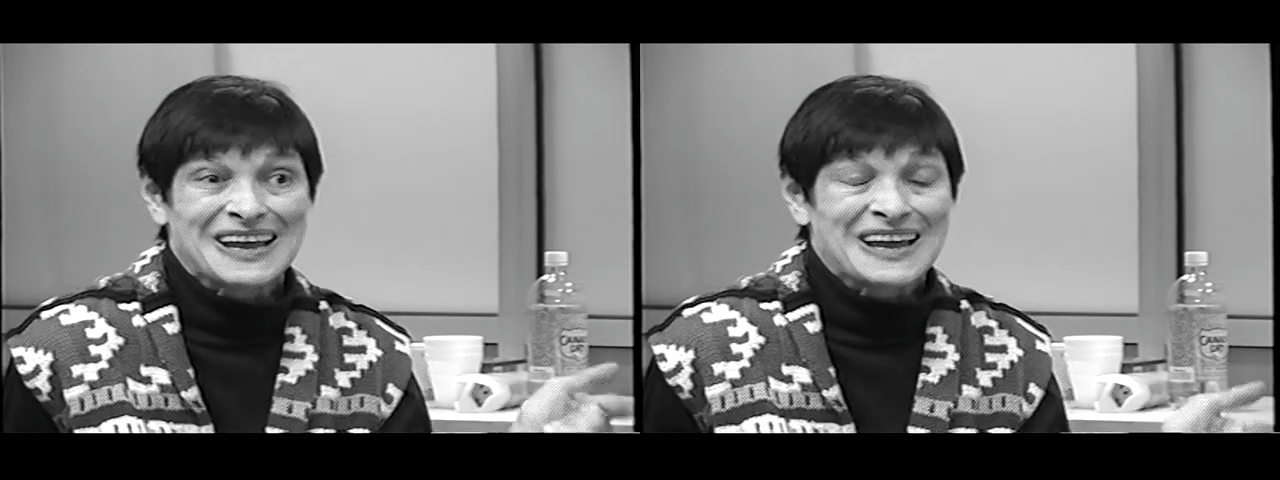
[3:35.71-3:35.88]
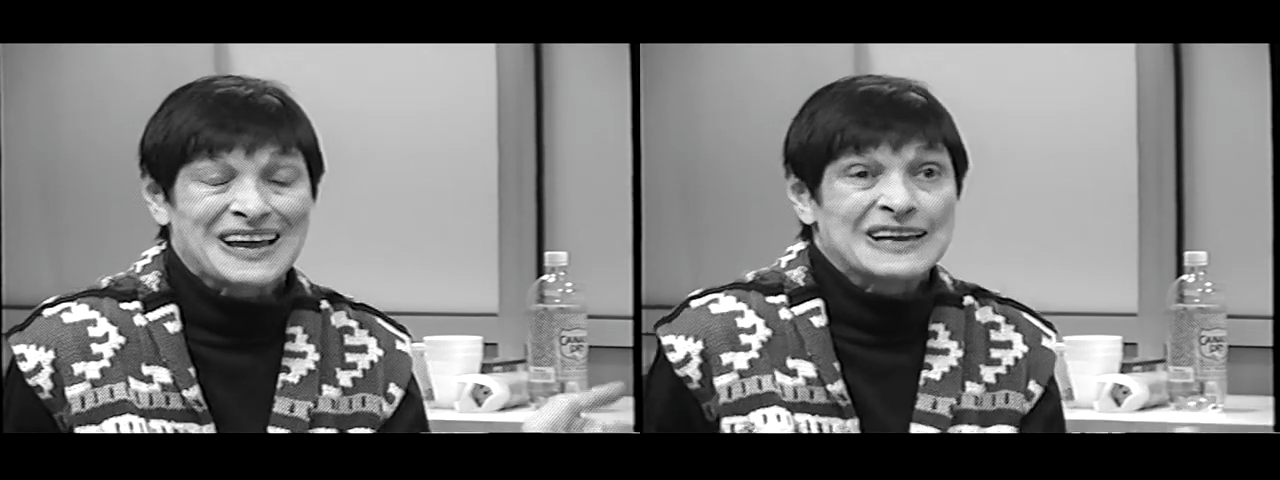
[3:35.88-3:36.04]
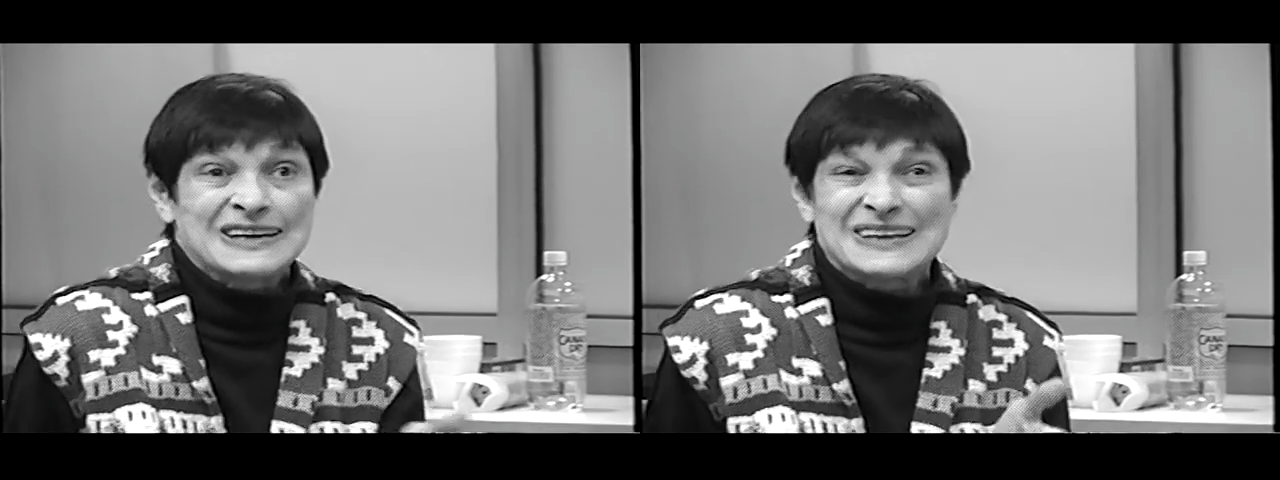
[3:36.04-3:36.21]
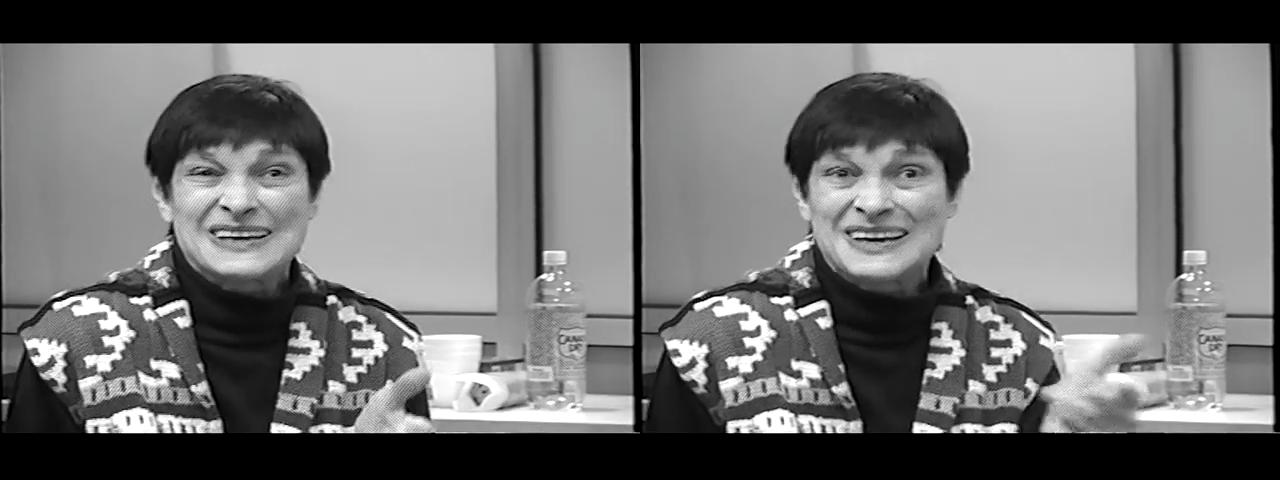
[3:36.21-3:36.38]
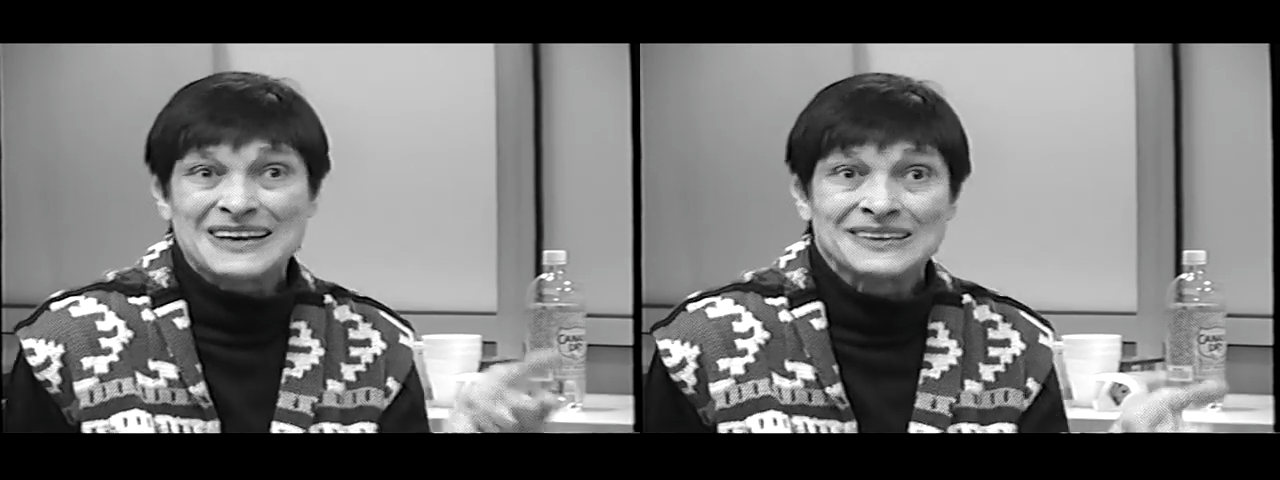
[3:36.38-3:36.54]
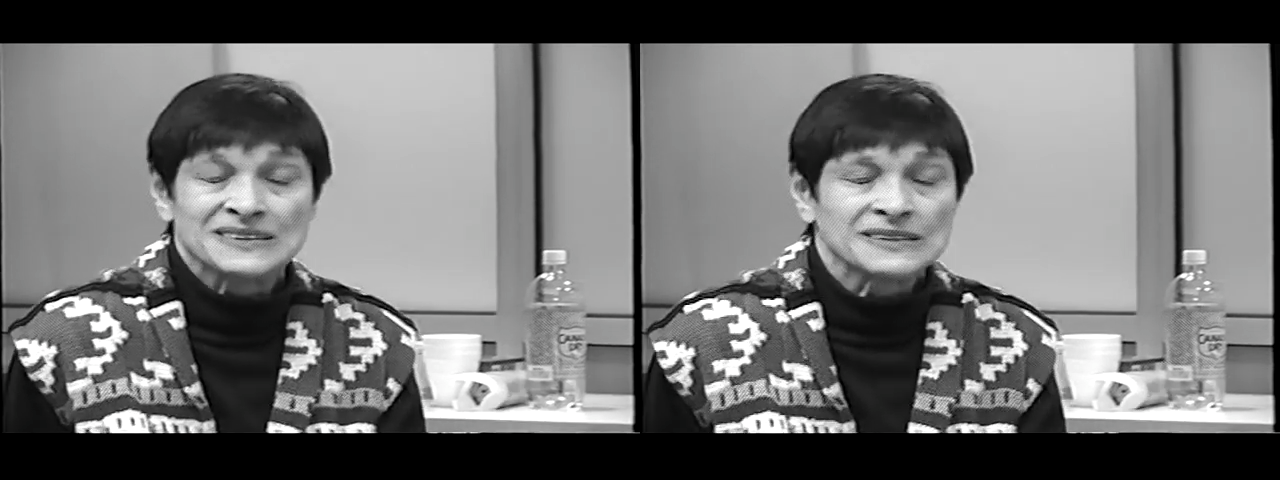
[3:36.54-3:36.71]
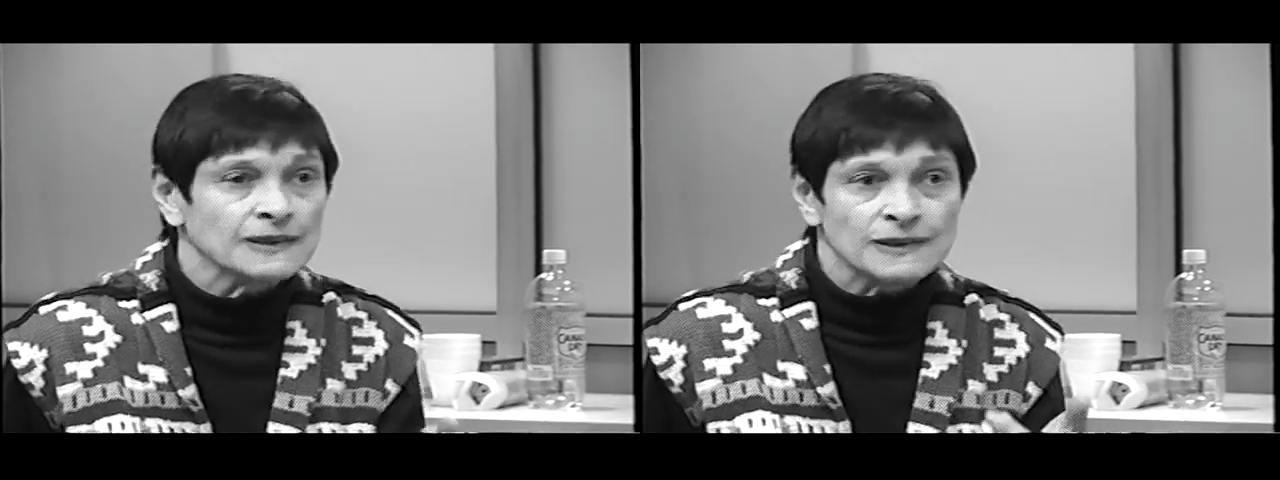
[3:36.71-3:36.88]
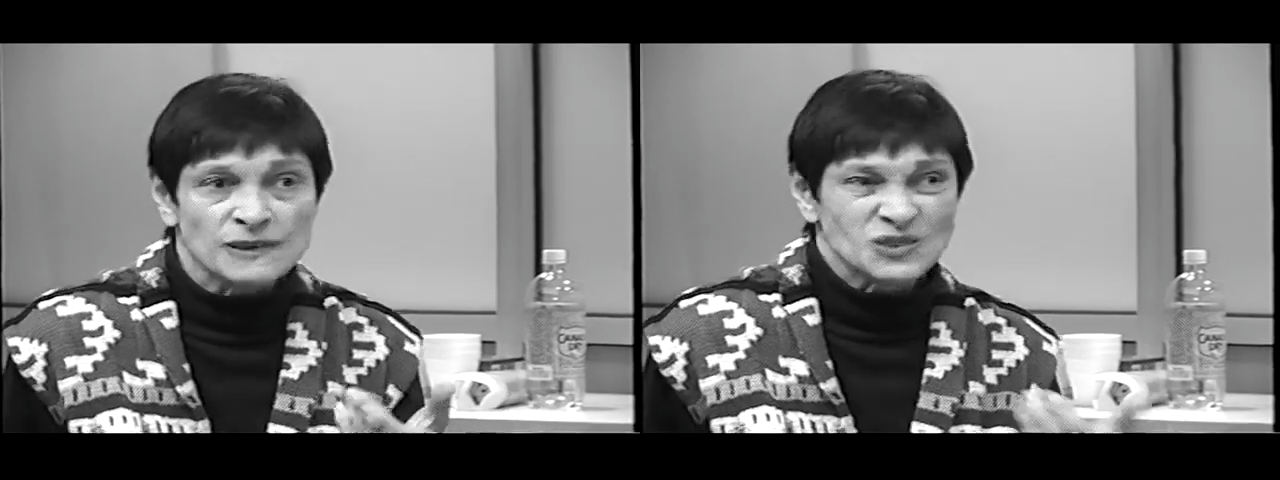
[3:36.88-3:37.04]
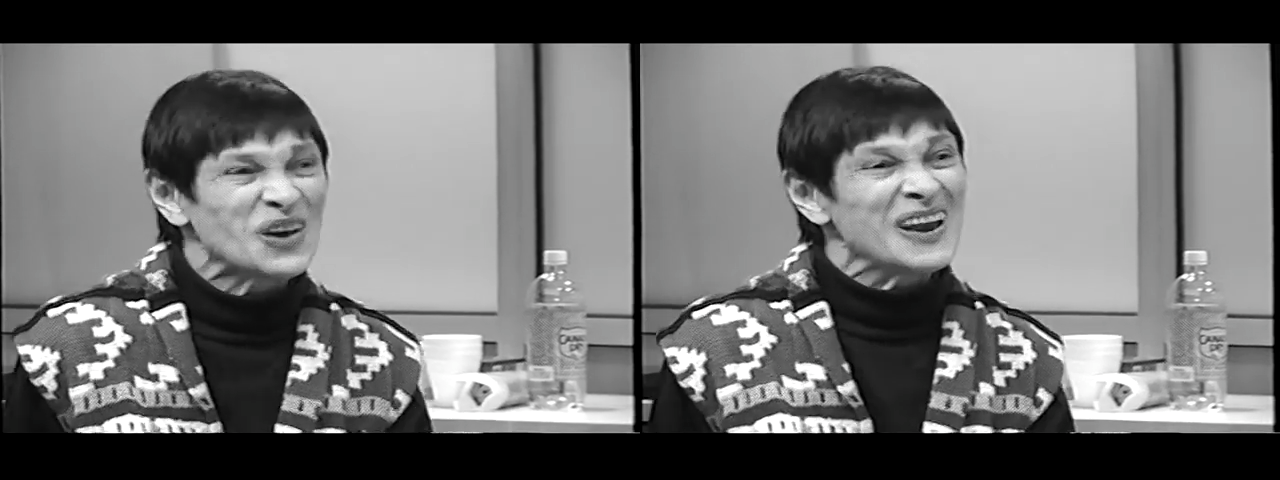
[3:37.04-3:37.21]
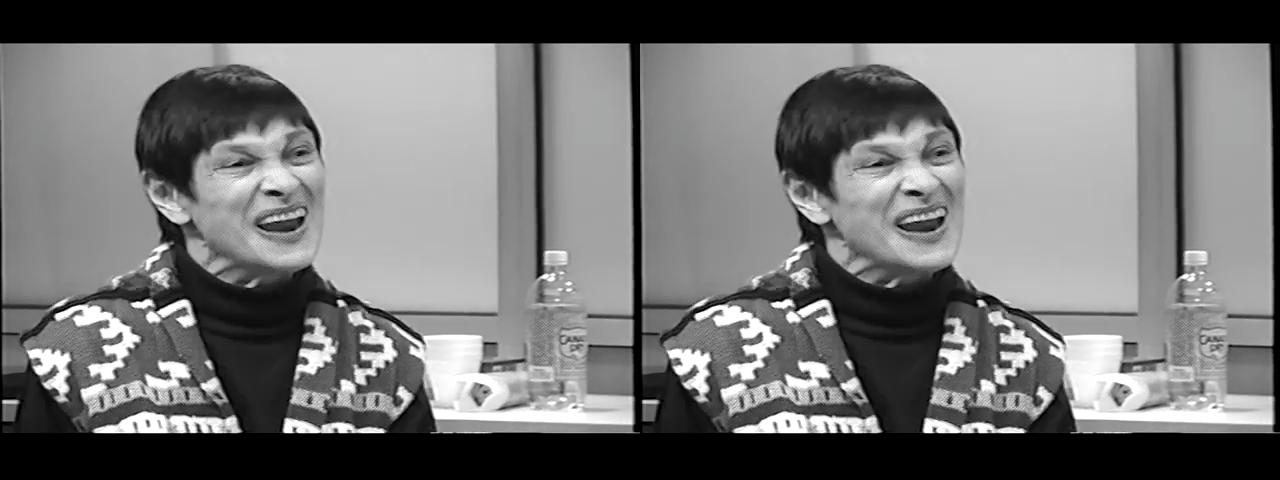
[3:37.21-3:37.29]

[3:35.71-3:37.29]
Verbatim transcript: and it sort